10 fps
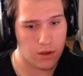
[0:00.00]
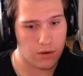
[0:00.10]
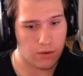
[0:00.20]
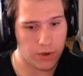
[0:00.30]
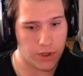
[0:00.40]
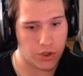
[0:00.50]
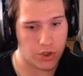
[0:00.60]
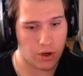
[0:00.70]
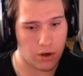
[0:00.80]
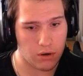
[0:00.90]
which
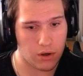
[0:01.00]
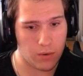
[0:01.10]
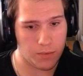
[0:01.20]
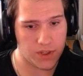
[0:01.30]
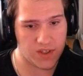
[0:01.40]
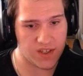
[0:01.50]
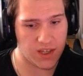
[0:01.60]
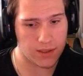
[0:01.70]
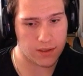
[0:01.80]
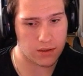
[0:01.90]
I'll go up to
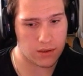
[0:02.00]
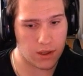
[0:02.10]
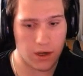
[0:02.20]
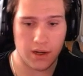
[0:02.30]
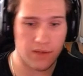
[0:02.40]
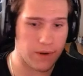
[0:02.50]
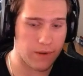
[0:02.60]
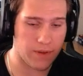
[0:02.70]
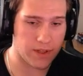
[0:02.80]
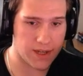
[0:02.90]
6, and even if
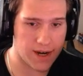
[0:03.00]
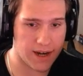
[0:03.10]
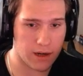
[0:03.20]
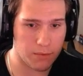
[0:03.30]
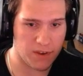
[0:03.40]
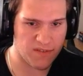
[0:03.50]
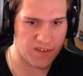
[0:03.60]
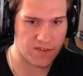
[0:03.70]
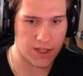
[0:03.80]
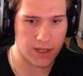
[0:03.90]
it's 9, it'll be a
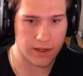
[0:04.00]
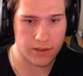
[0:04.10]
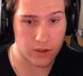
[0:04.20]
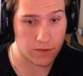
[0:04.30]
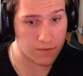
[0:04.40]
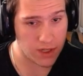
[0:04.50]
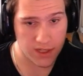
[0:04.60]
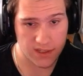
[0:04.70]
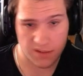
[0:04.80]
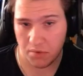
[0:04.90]
15. So if he
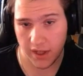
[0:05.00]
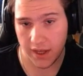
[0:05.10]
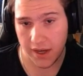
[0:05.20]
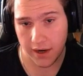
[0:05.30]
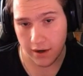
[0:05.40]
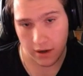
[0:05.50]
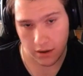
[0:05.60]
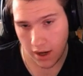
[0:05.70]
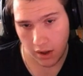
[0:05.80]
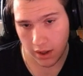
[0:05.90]
doesn't play here,
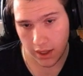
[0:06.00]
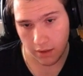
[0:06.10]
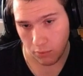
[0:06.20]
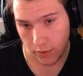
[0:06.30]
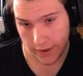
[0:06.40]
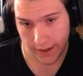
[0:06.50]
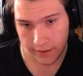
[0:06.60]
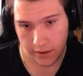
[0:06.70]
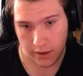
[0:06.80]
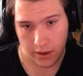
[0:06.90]
I'll end up winning.
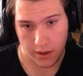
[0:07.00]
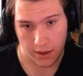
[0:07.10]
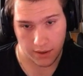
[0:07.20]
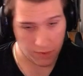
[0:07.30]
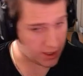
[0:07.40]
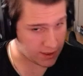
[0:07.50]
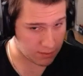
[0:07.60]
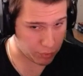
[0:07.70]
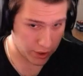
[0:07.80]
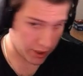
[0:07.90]
If he doesn't
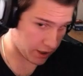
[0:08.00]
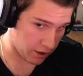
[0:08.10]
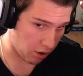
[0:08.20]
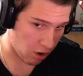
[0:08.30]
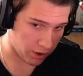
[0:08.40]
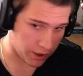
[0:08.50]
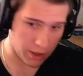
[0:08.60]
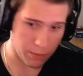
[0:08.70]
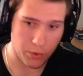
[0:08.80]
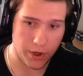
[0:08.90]
play here, I'll end
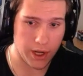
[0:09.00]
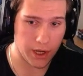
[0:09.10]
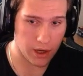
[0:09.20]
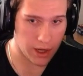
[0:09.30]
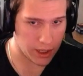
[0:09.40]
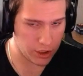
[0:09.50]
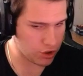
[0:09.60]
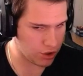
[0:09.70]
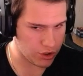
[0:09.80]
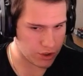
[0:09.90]
up winning, and I
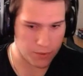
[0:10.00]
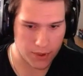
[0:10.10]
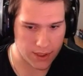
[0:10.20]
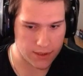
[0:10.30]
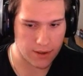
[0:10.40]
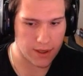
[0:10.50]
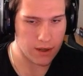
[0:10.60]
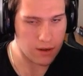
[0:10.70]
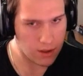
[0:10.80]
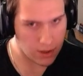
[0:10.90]
should just win this line.
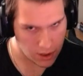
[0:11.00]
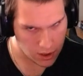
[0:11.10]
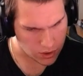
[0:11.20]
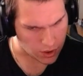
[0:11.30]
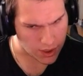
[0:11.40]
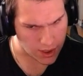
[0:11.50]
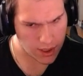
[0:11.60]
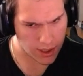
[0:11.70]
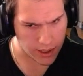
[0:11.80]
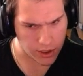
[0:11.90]
So I think
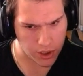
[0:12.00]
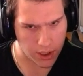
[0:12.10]
I actually